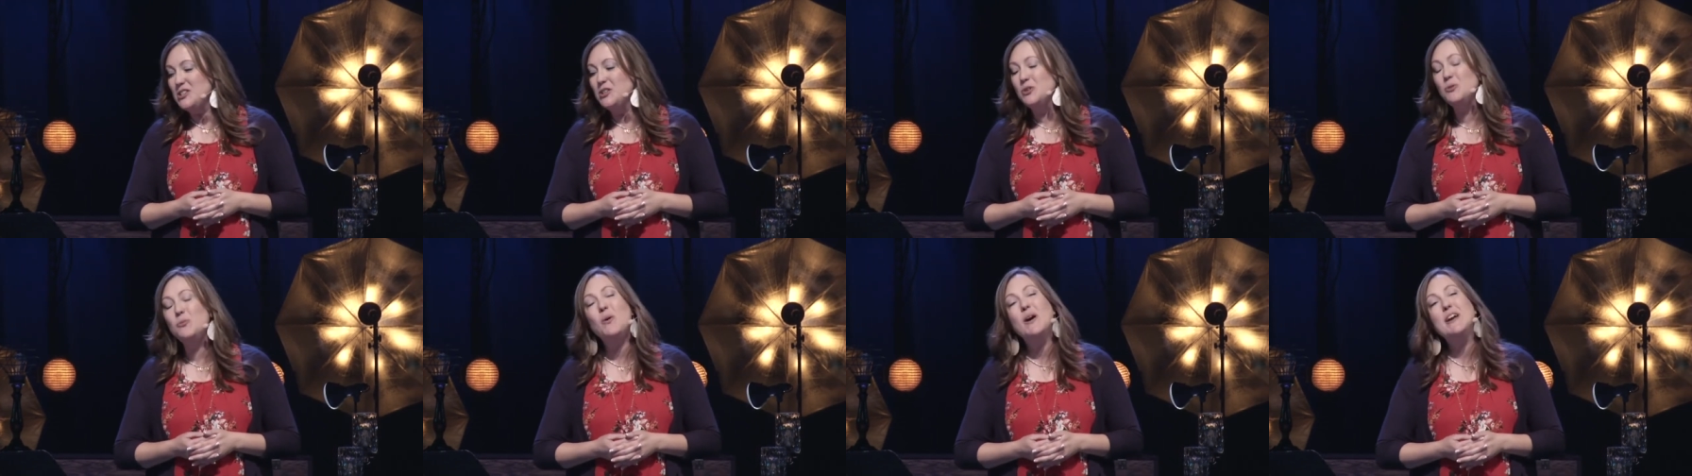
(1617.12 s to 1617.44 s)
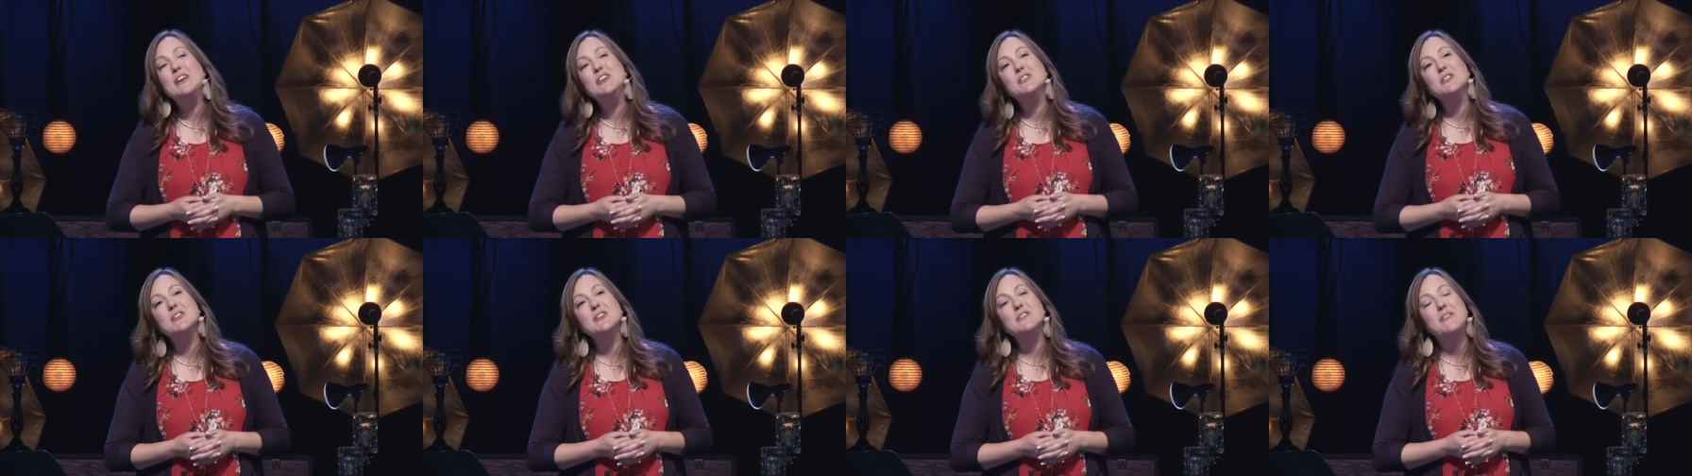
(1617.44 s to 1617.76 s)
and you
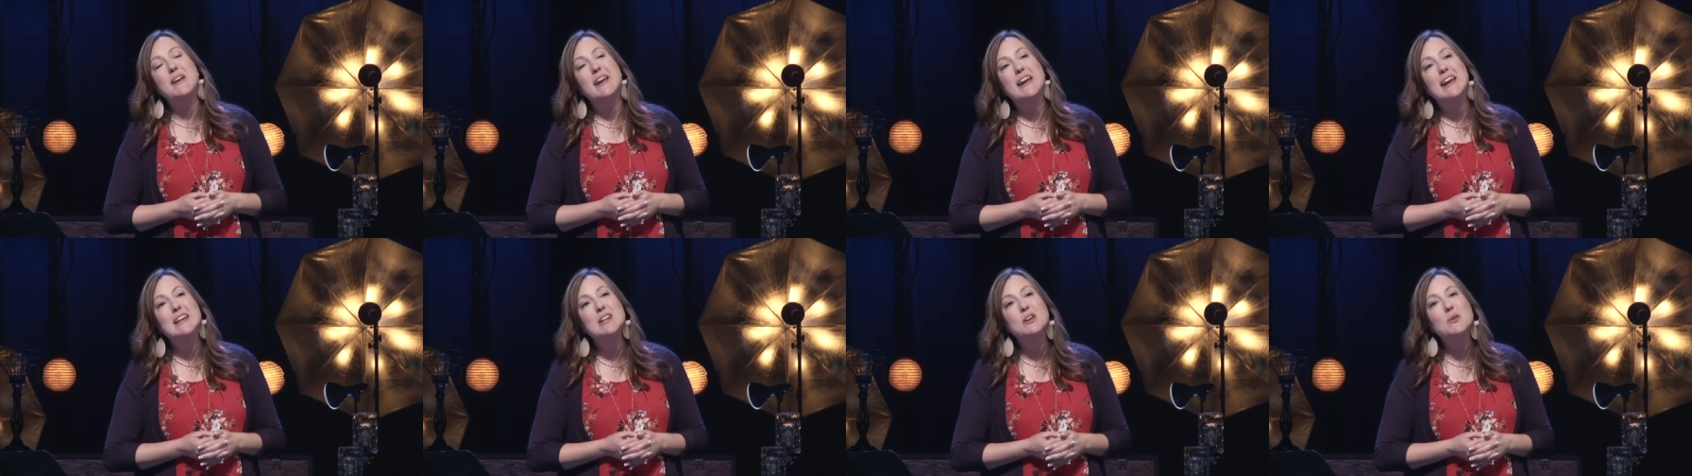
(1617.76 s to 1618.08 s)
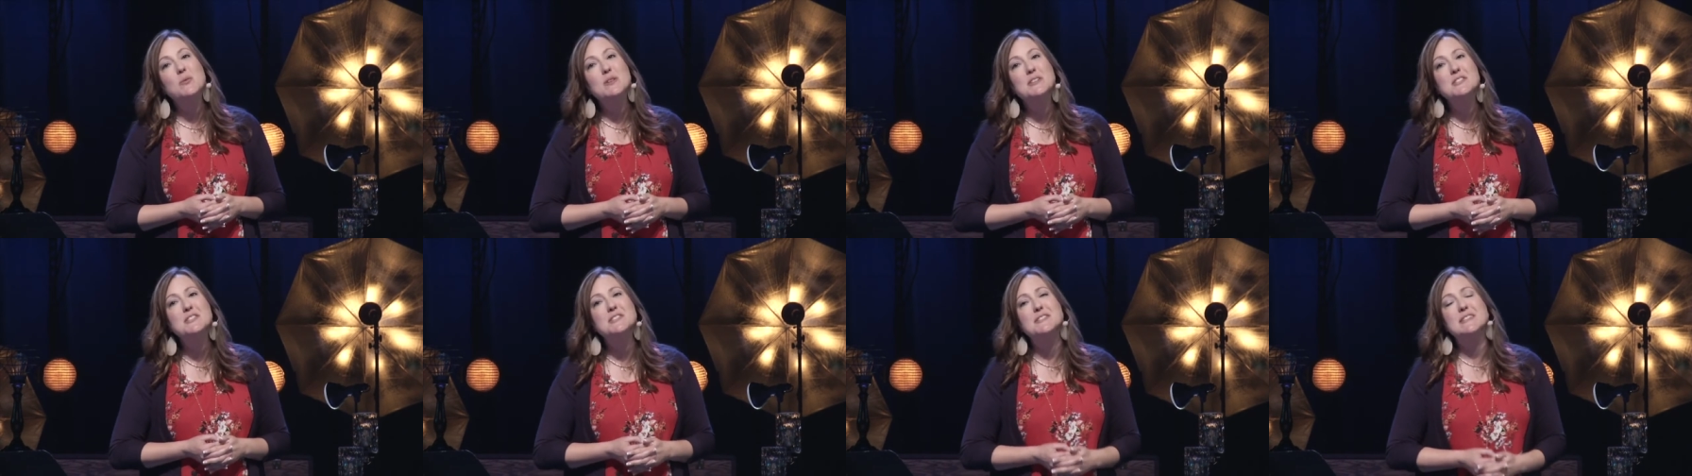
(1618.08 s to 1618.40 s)
wonder if
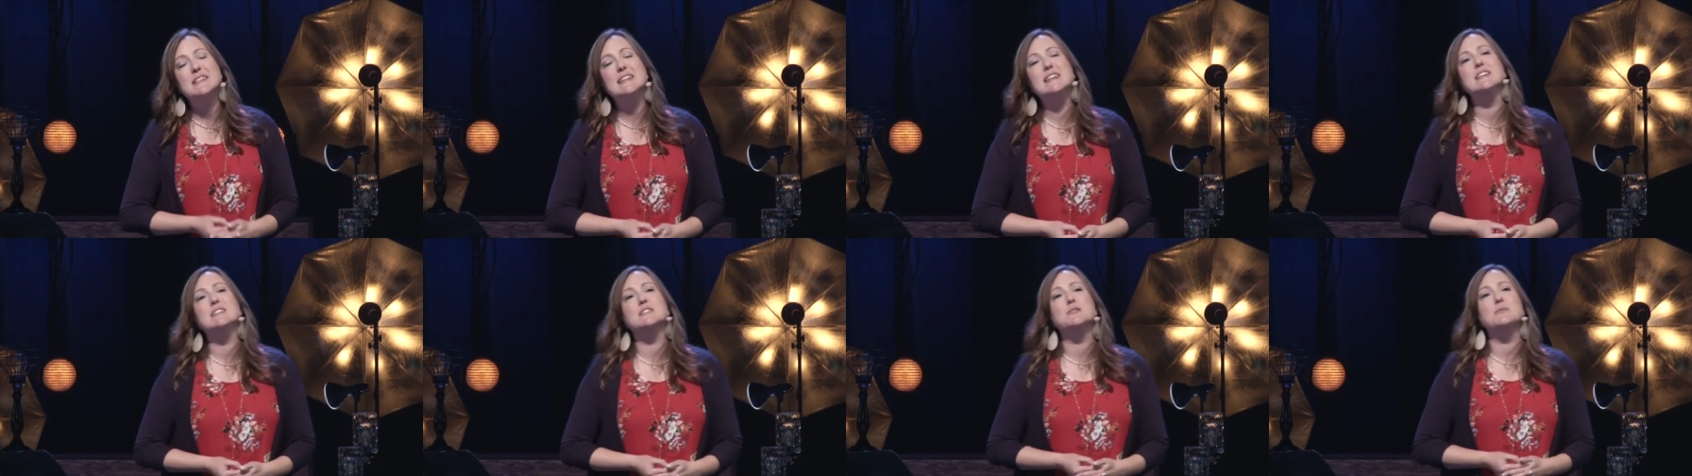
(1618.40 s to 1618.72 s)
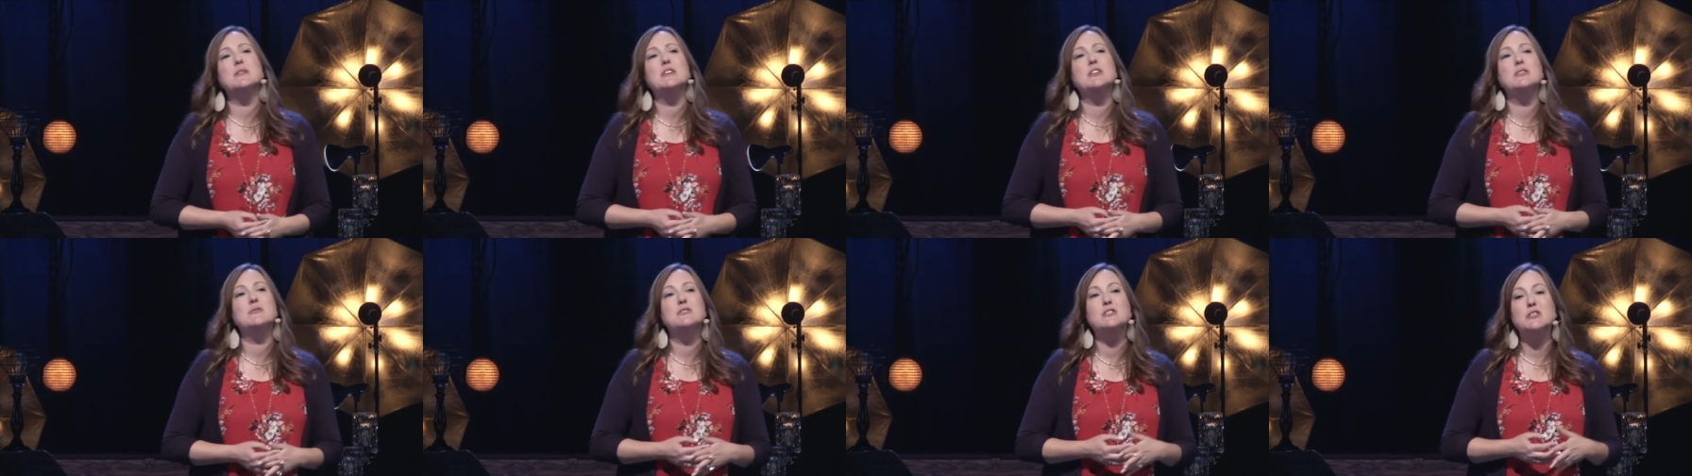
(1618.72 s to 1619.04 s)
anyone sees
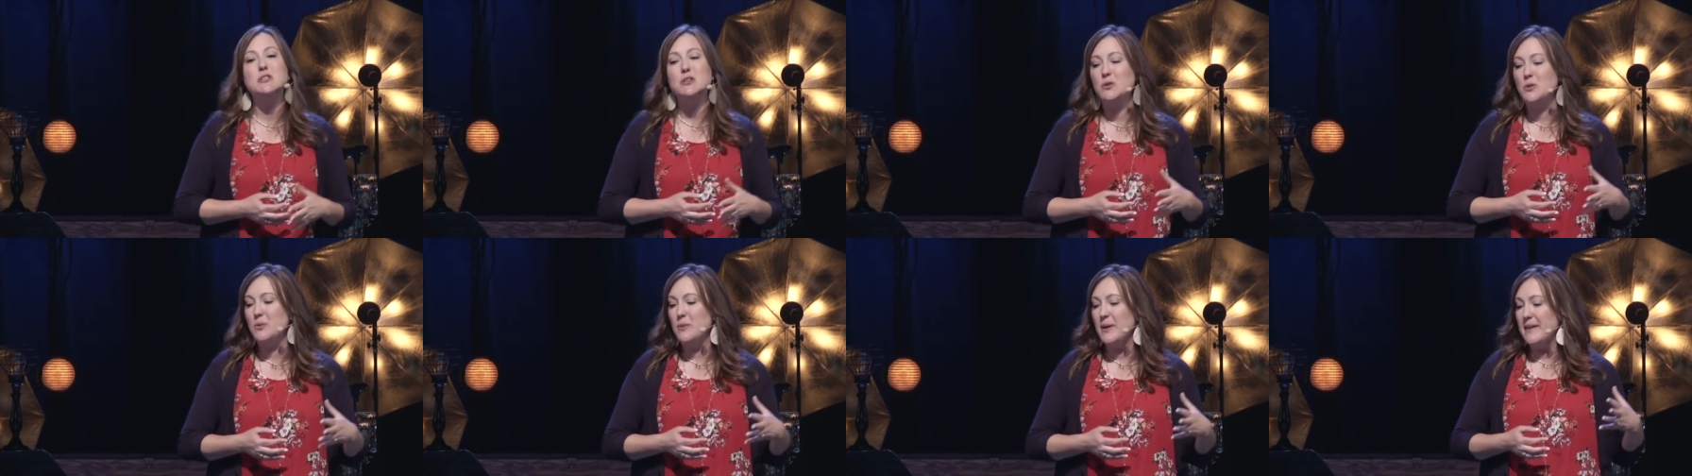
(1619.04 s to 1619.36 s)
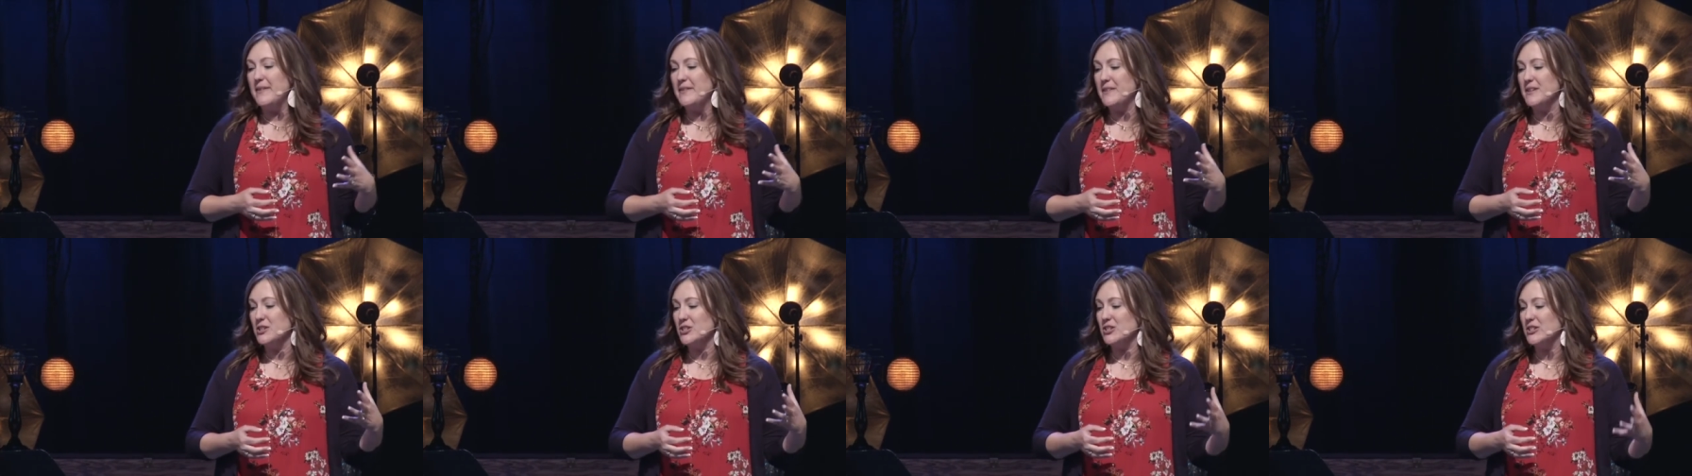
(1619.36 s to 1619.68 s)
what you do
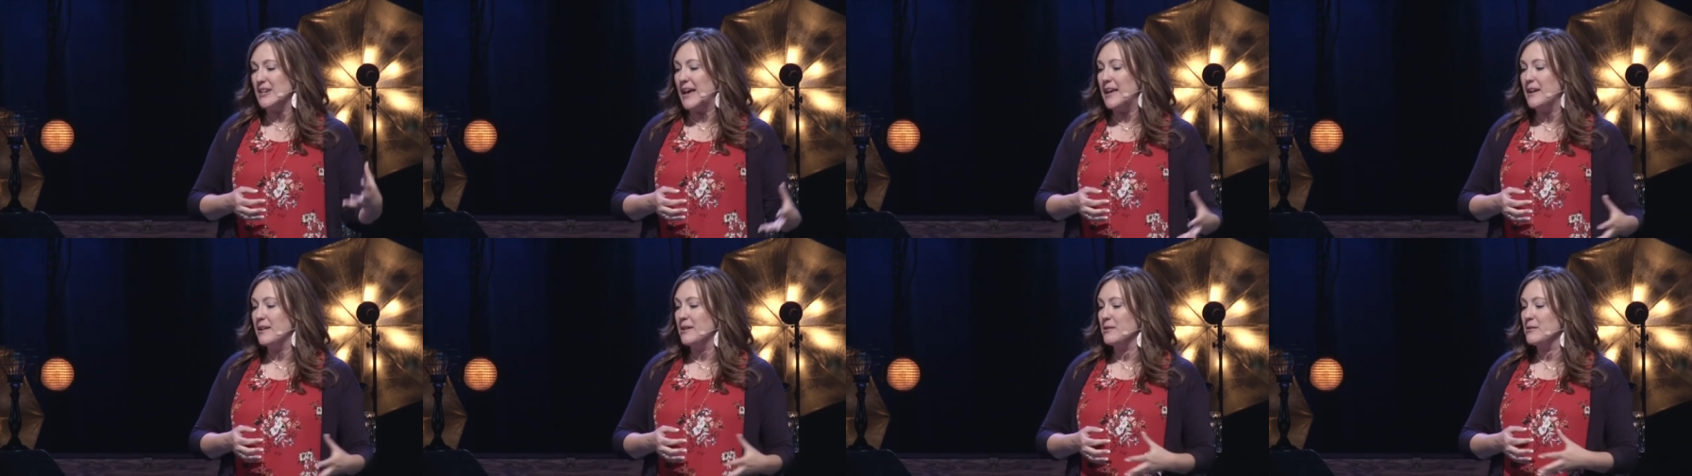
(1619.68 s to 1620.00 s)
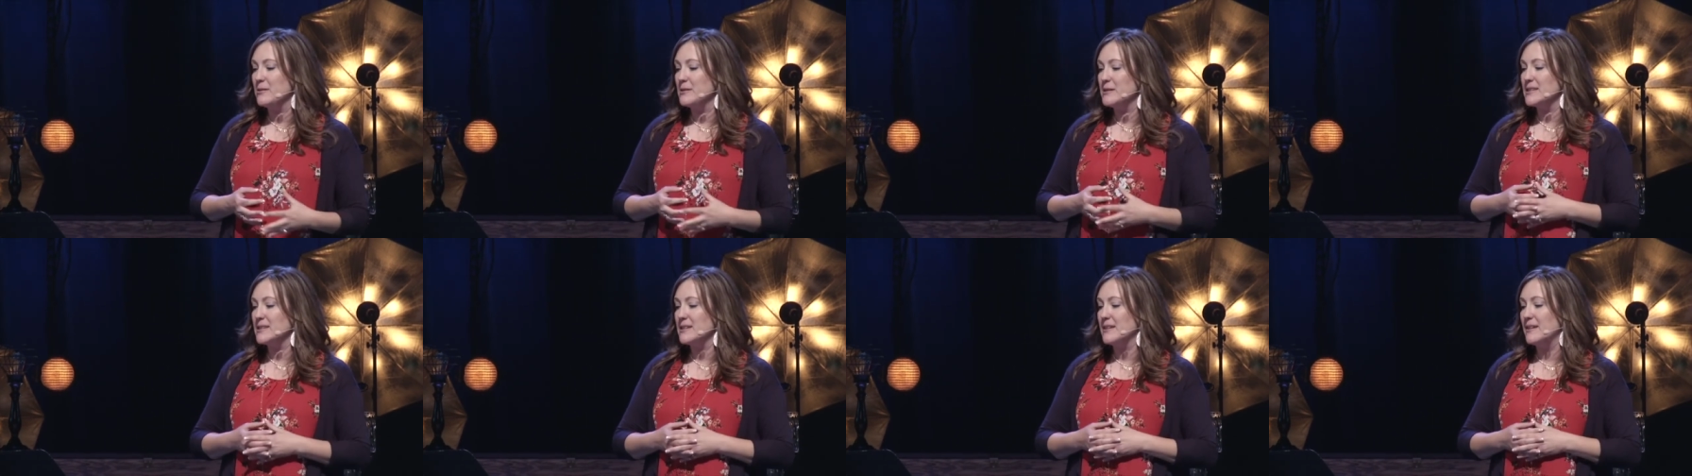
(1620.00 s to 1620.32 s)
in the
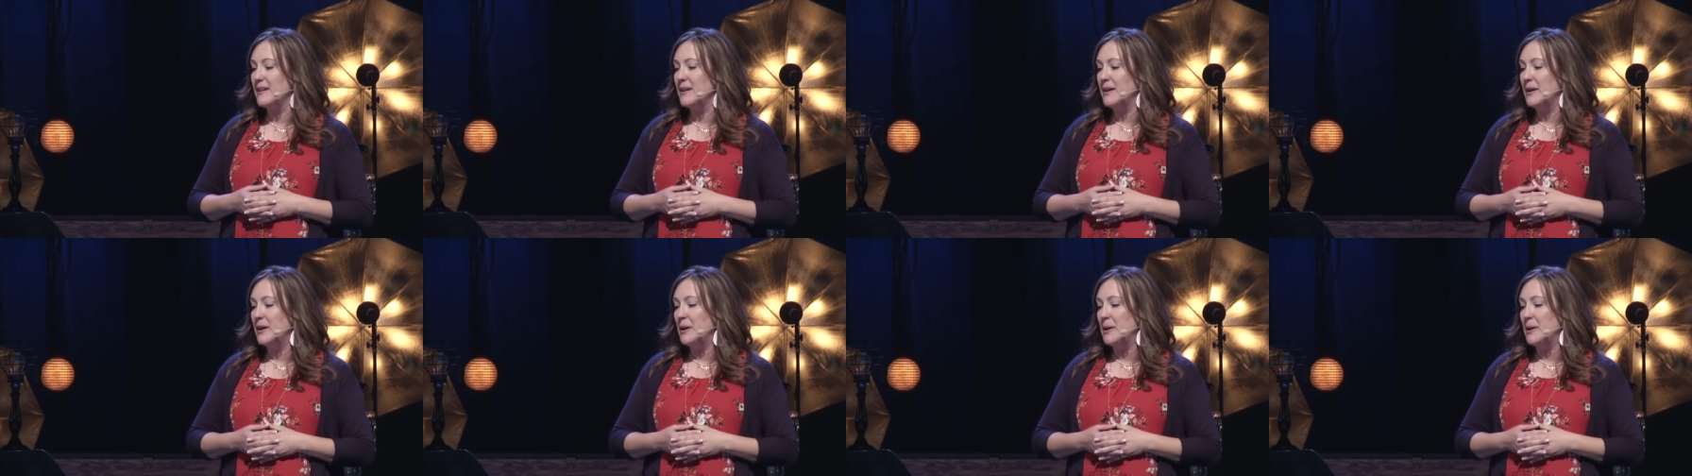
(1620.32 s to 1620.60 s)
shadows.